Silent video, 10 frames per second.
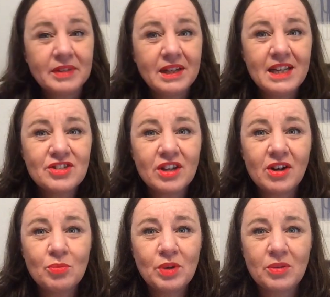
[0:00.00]
Let's get
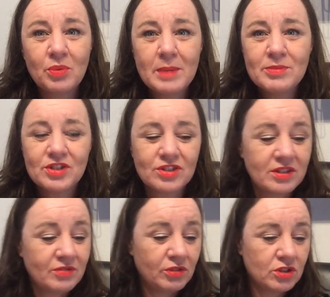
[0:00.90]
on with the
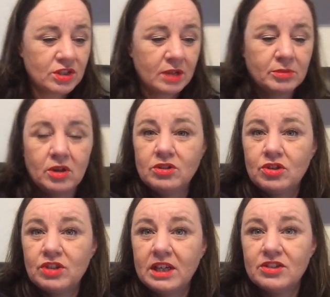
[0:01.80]
whips. First, I'm going to
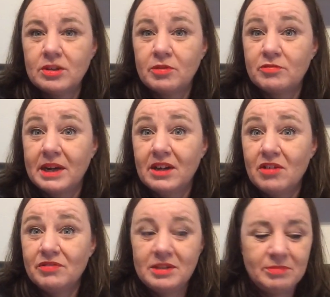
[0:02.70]
take a sip of my
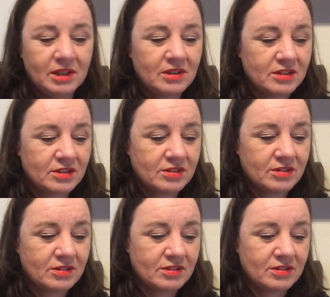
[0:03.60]
coffee
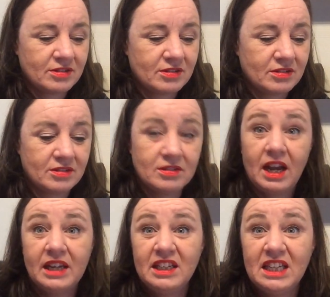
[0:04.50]
because
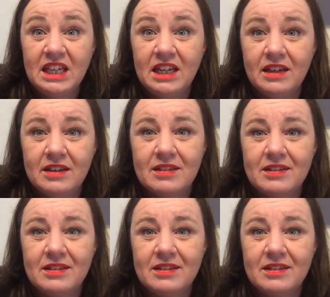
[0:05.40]
I need it.